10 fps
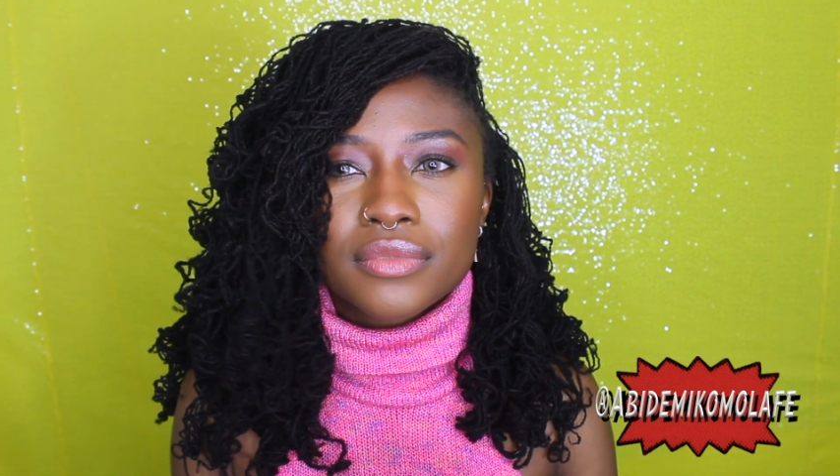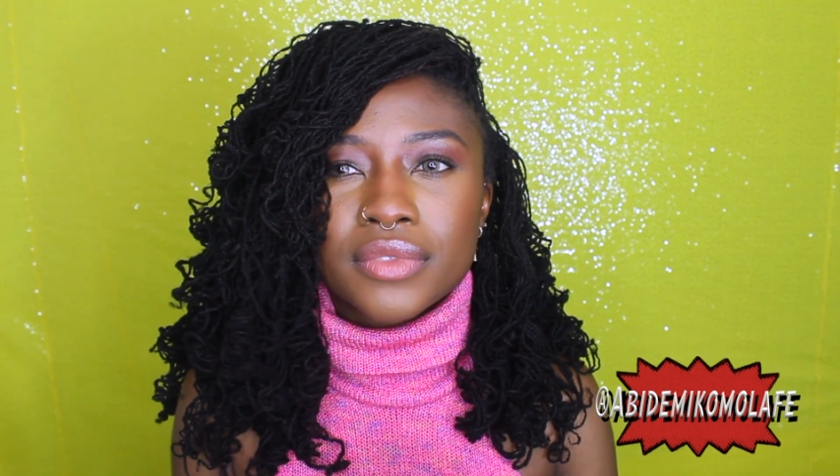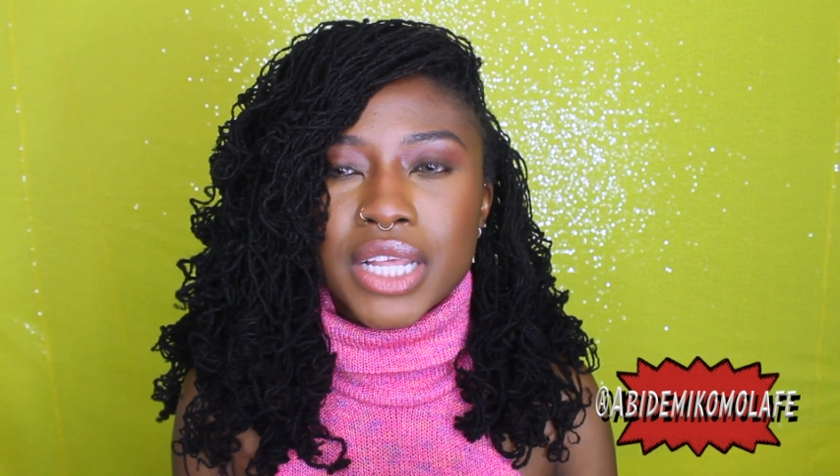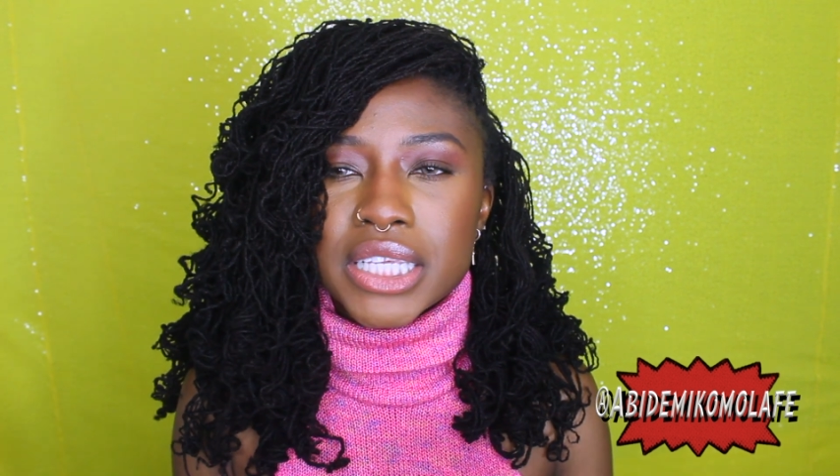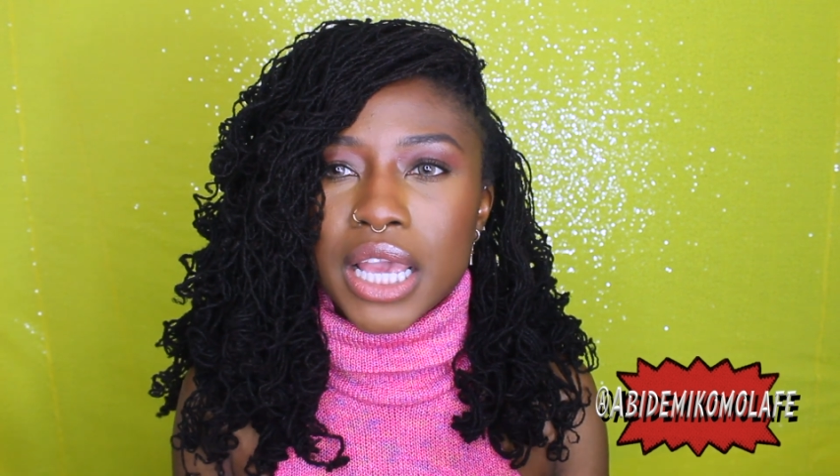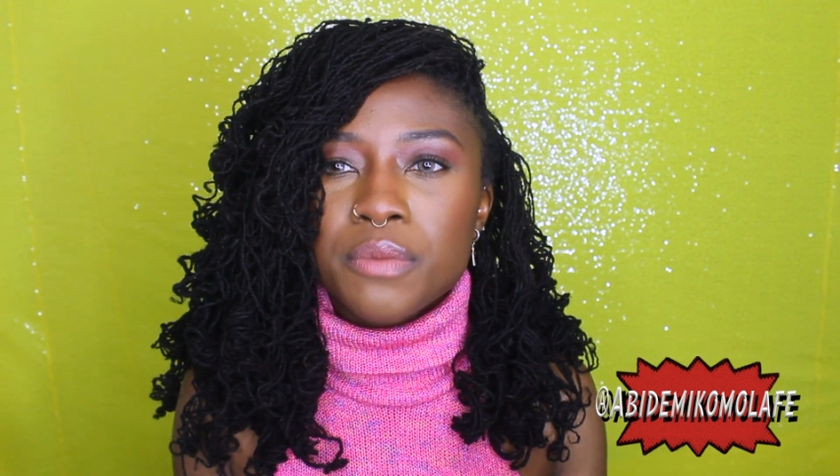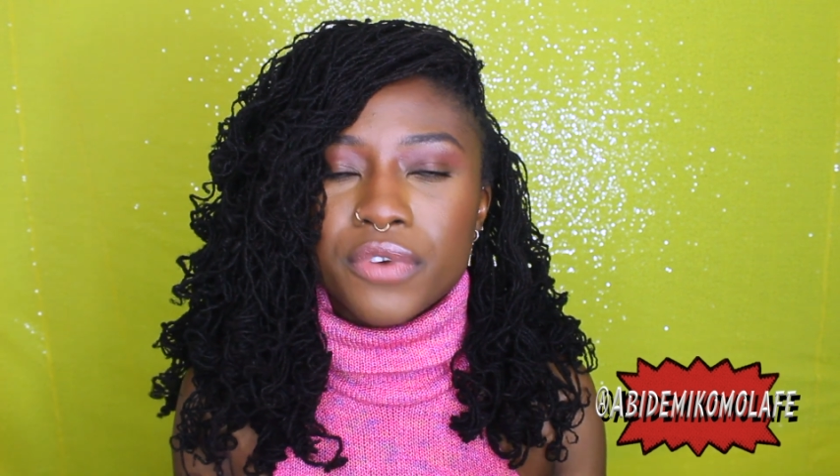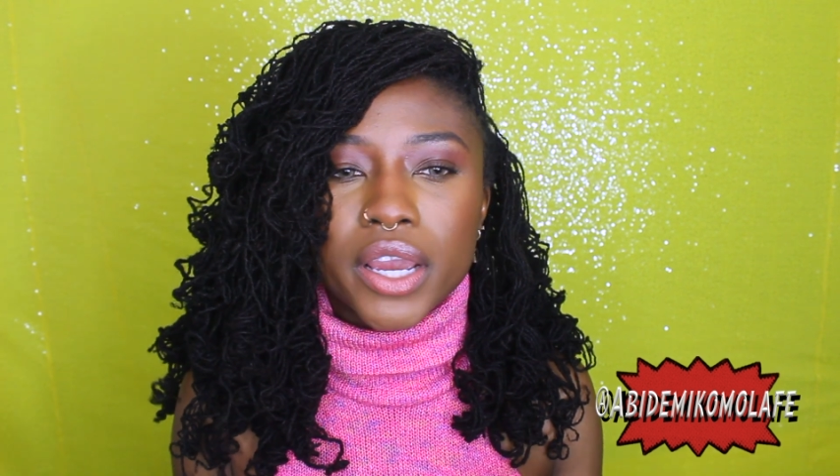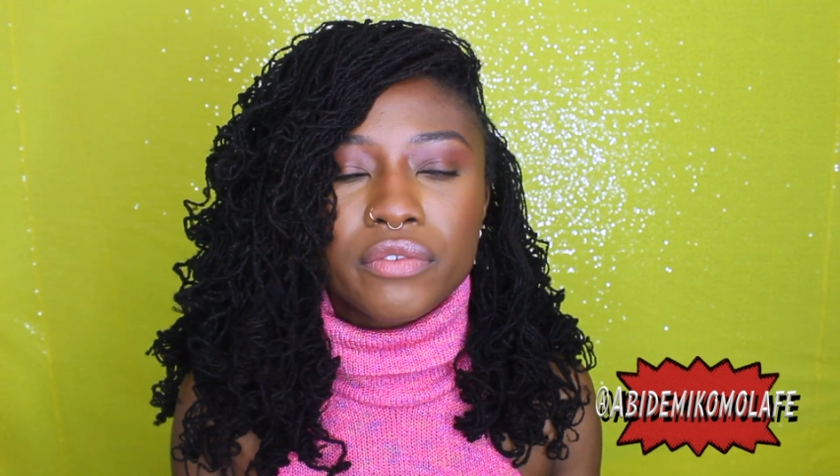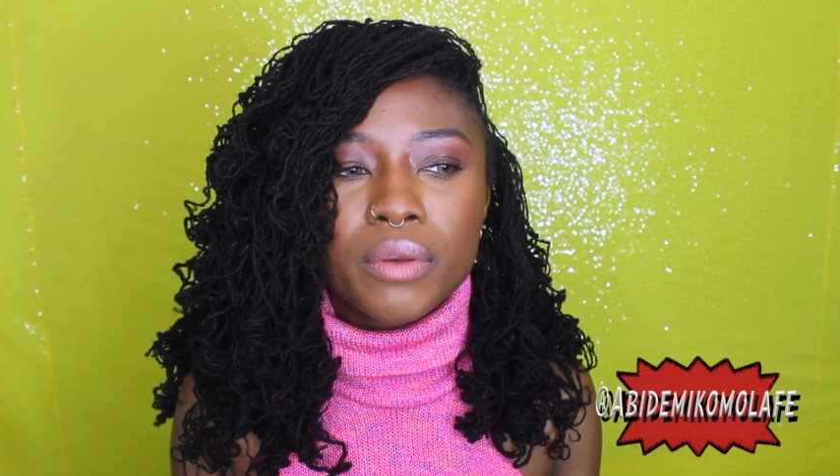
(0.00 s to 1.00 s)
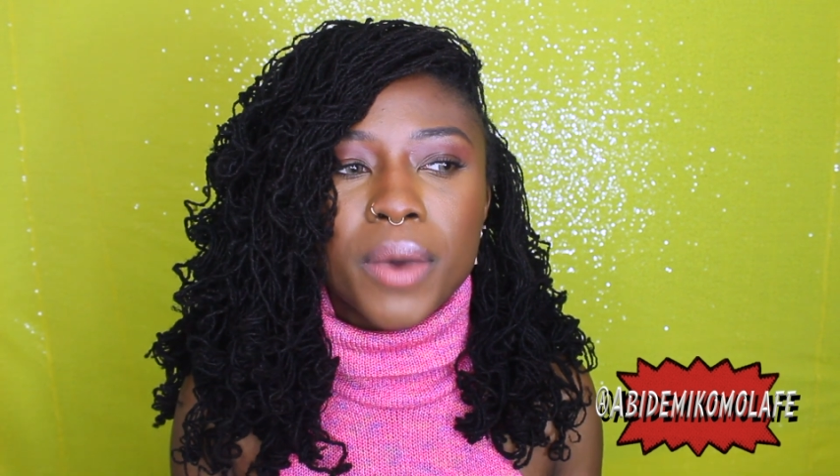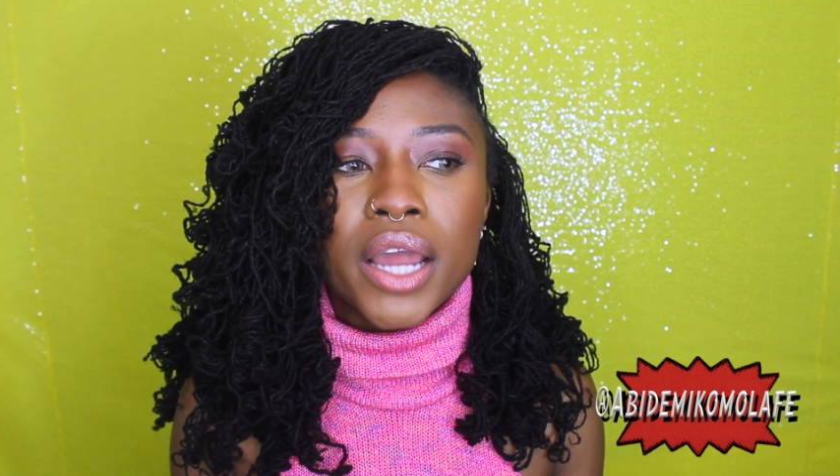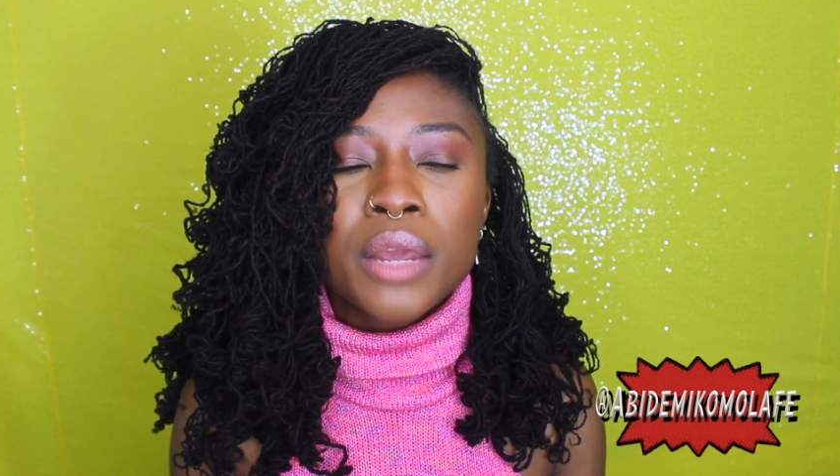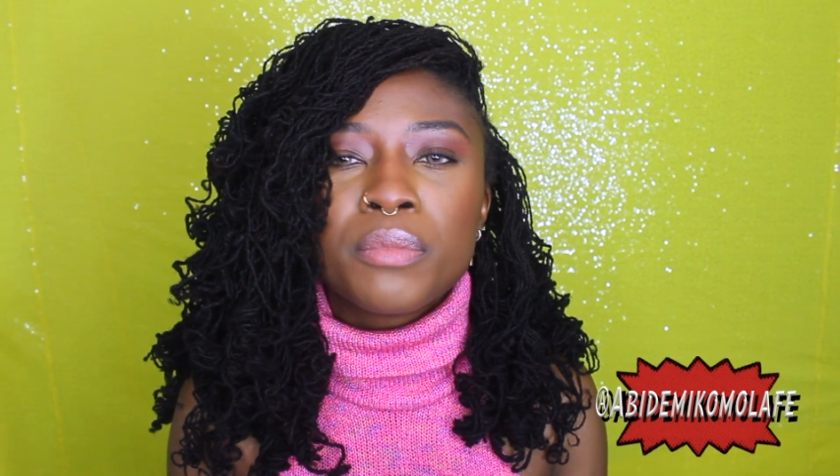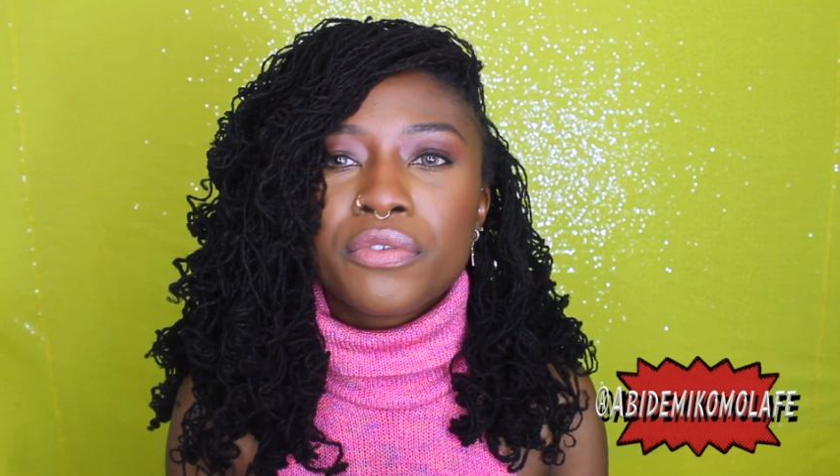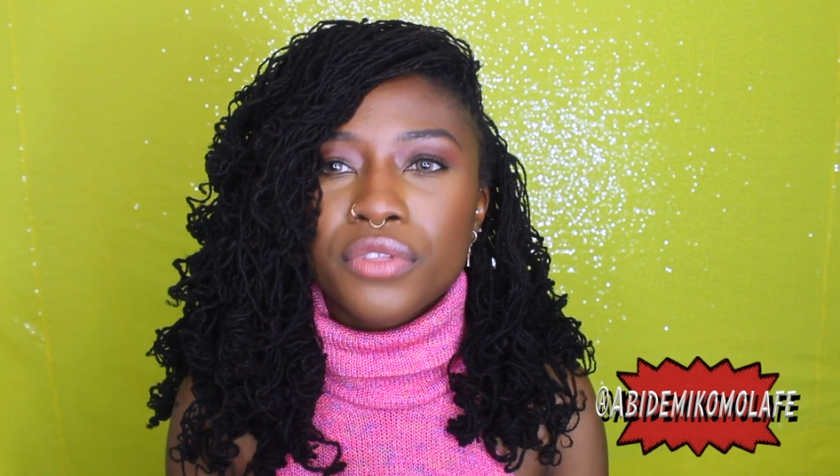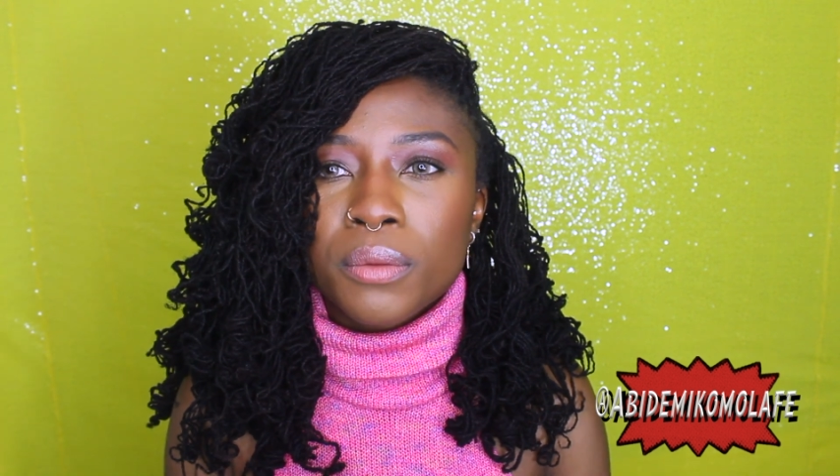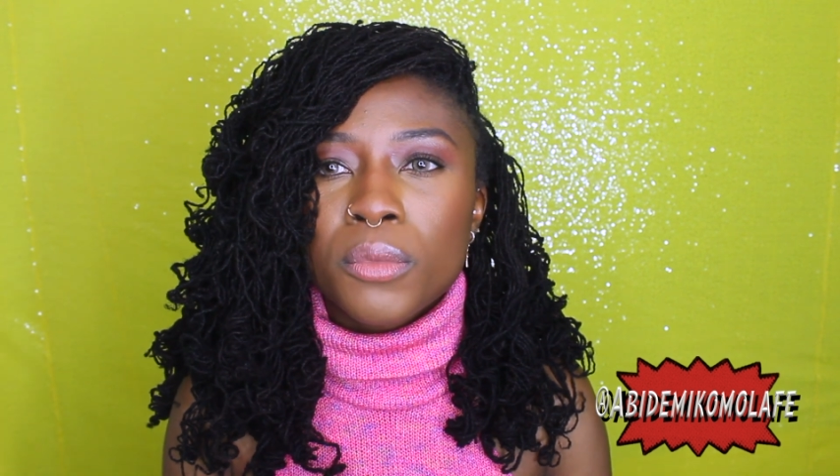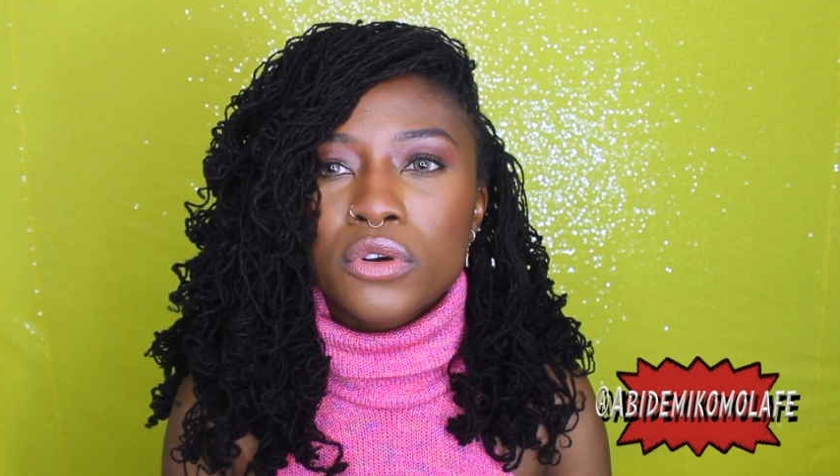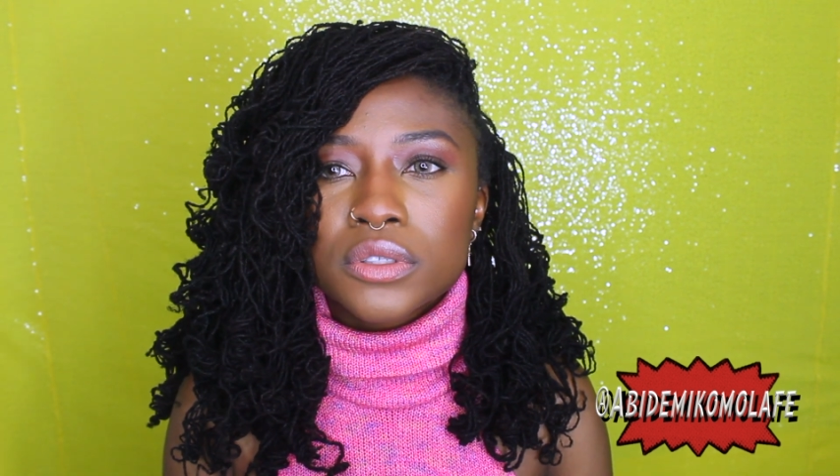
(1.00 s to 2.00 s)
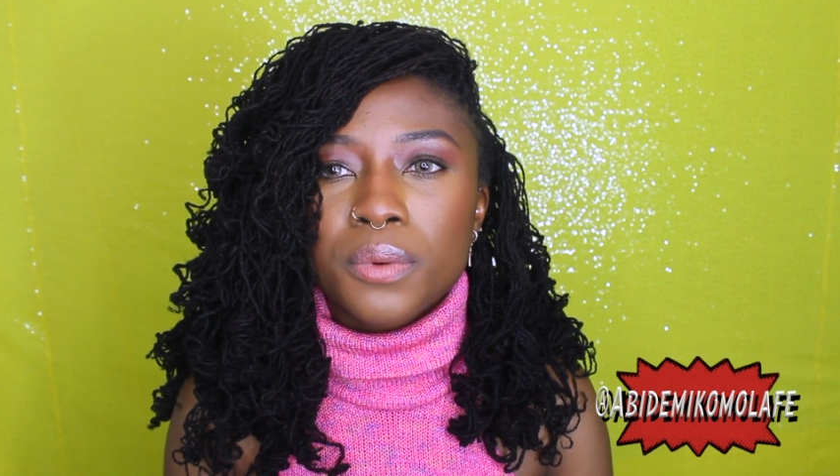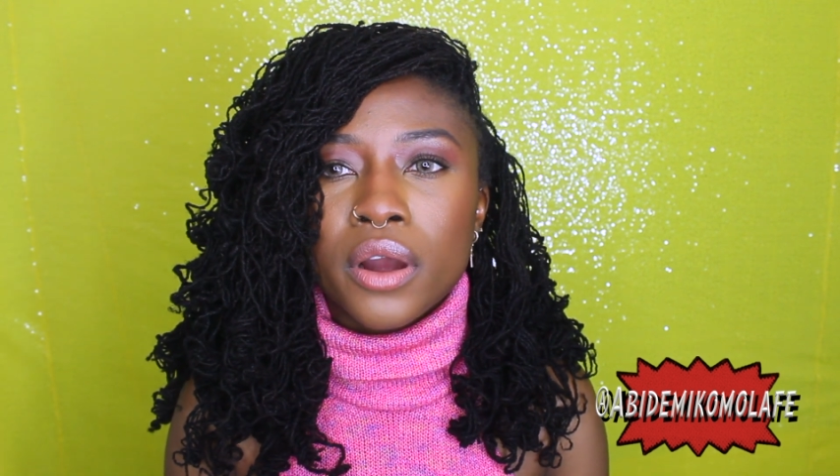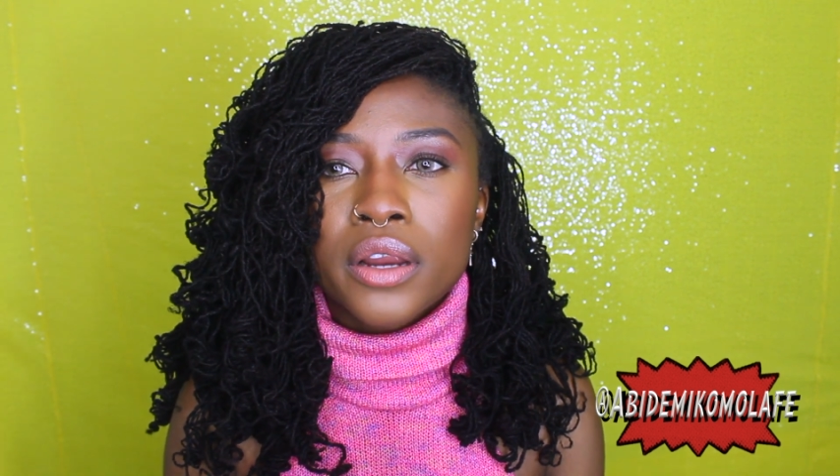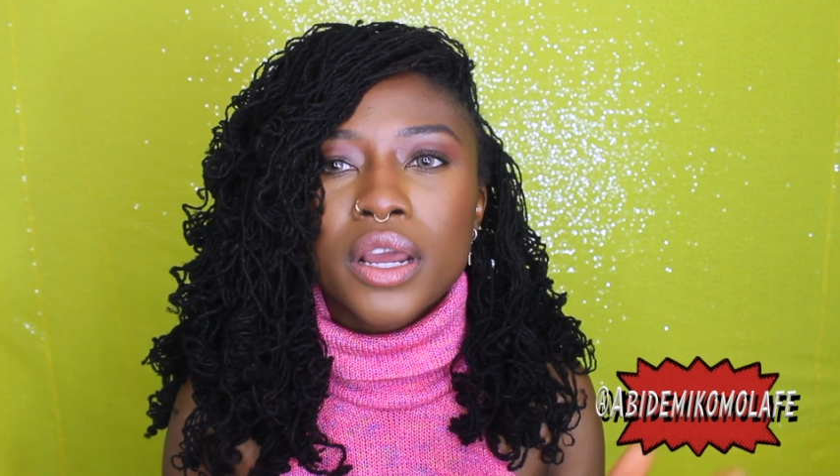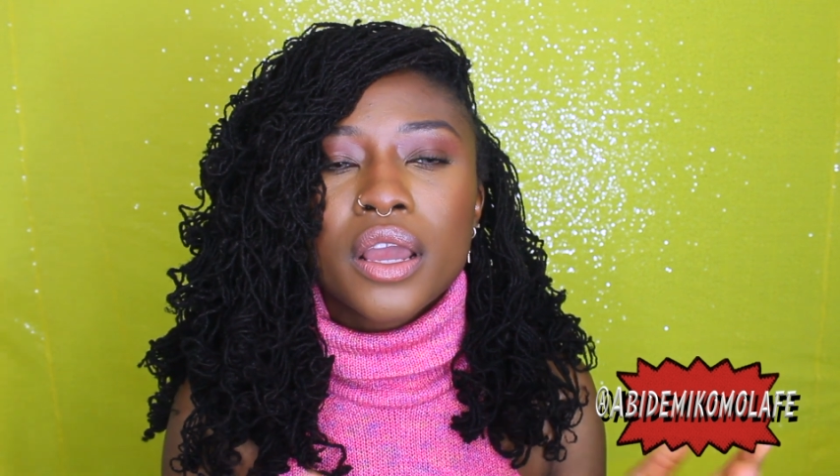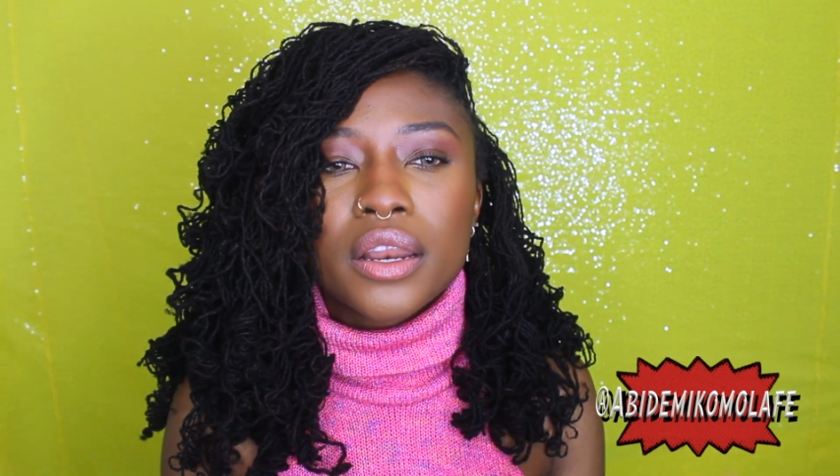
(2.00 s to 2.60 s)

the same for everybody, but for the most part,